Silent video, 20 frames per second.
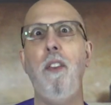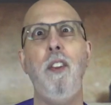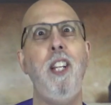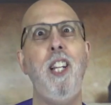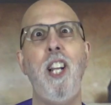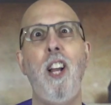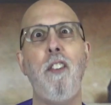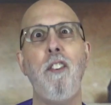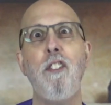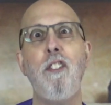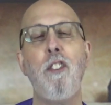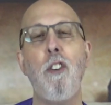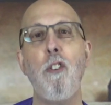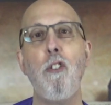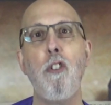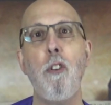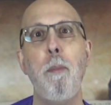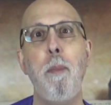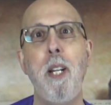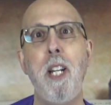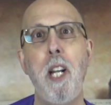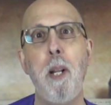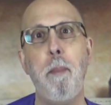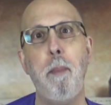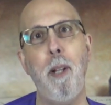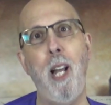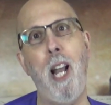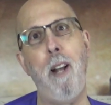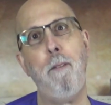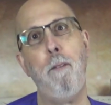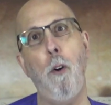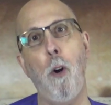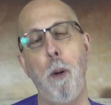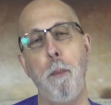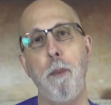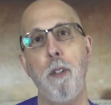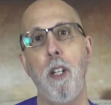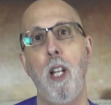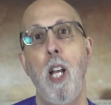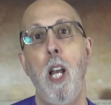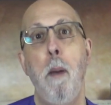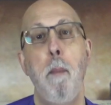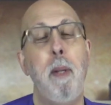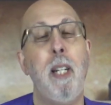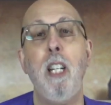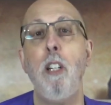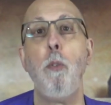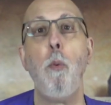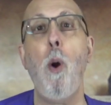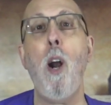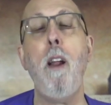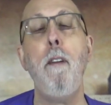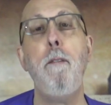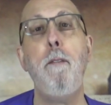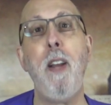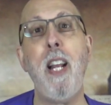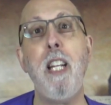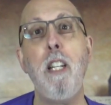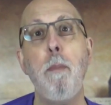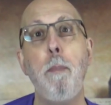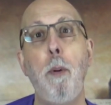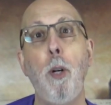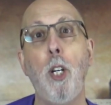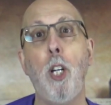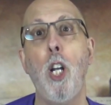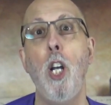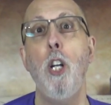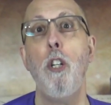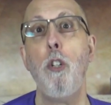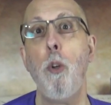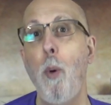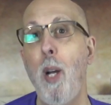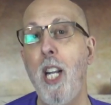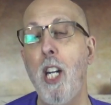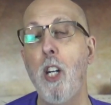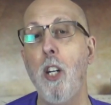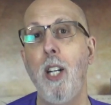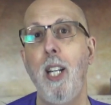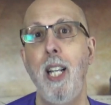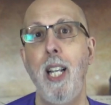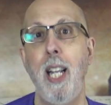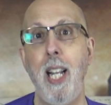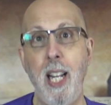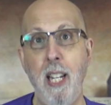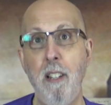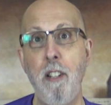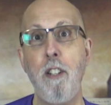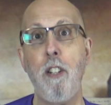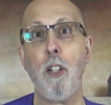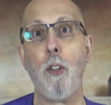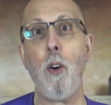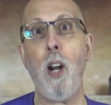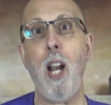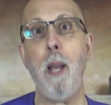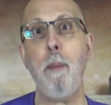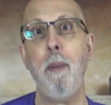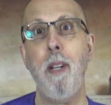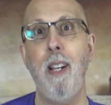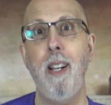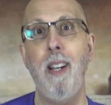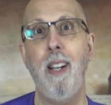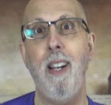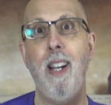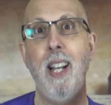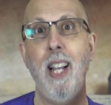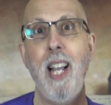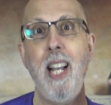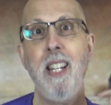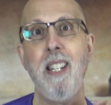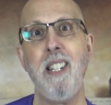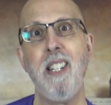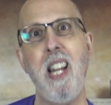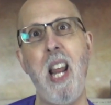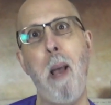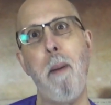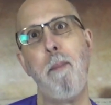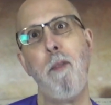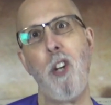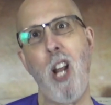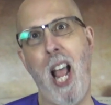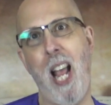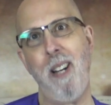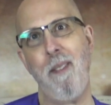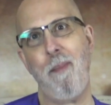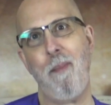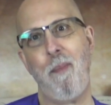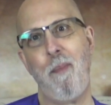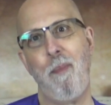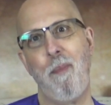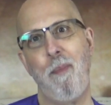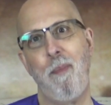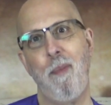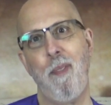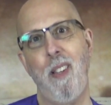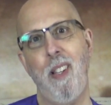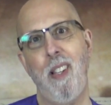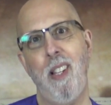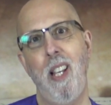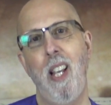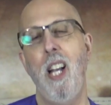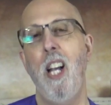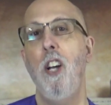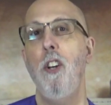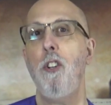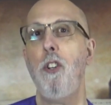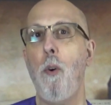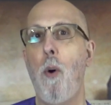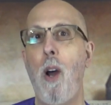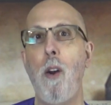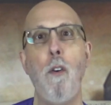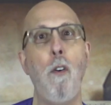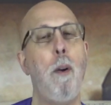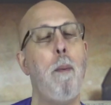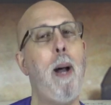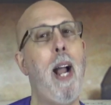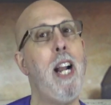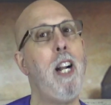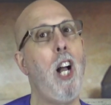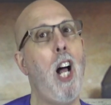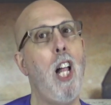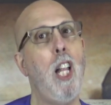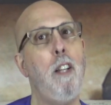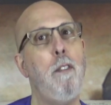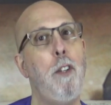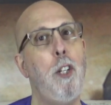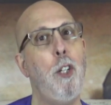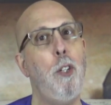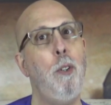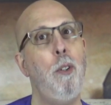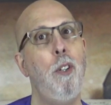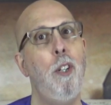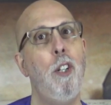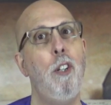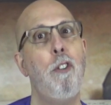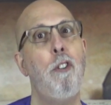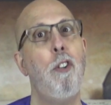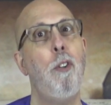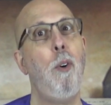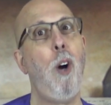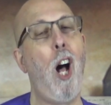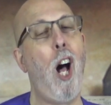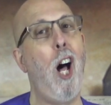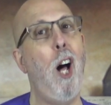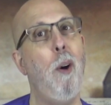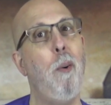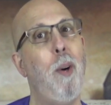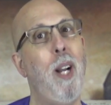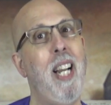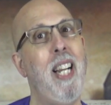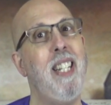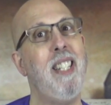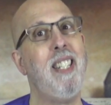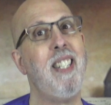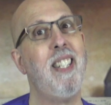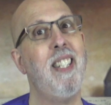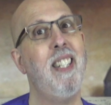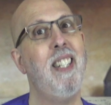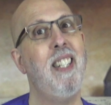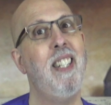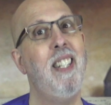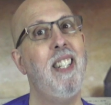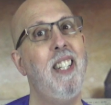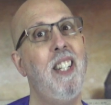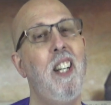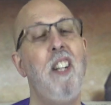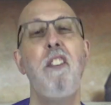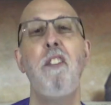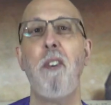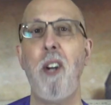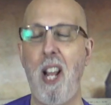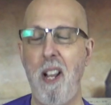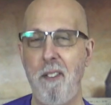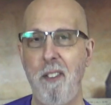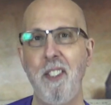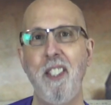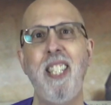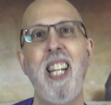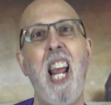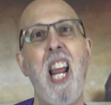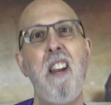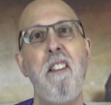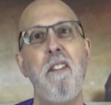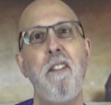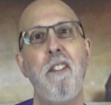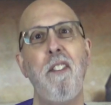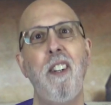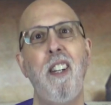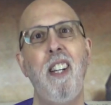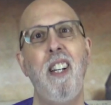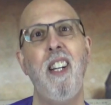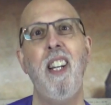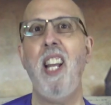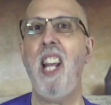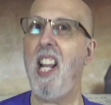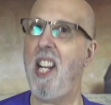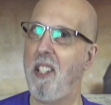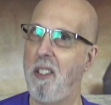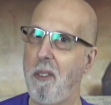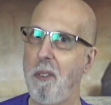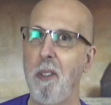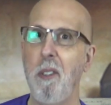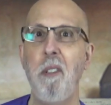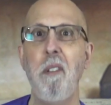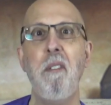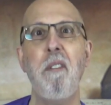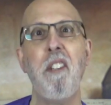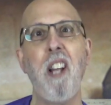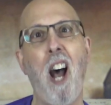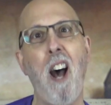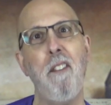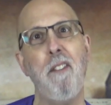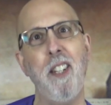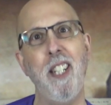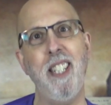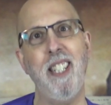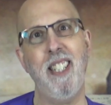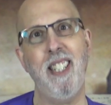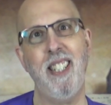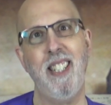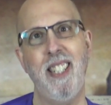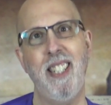the other social media platforms because we're on Facebook, Twitter, Instagram, and Snapchat. So I want to remind all of you to always travel safe and cruise often.